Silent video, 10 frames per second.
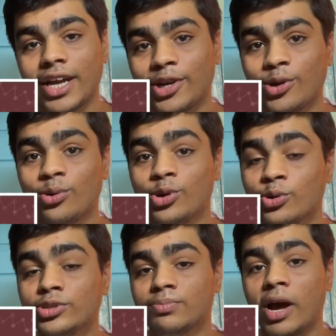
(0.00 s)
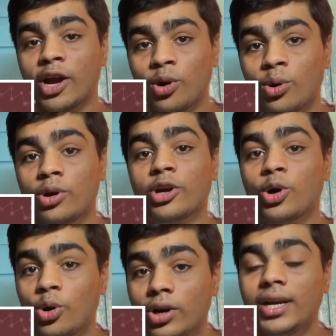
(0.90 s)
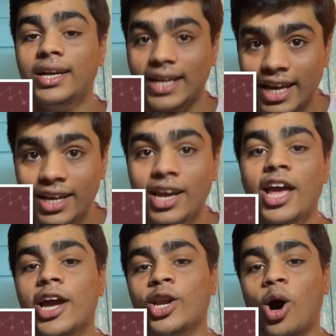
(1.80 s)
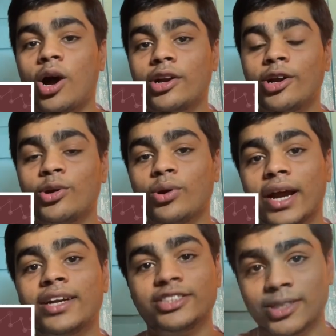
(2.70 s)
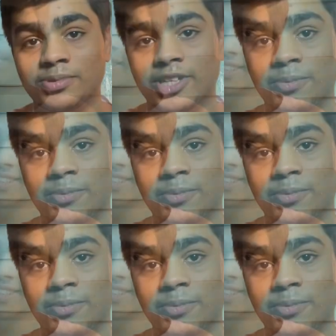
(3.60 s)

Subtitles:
that you use my code KUN10 in order to get subscription.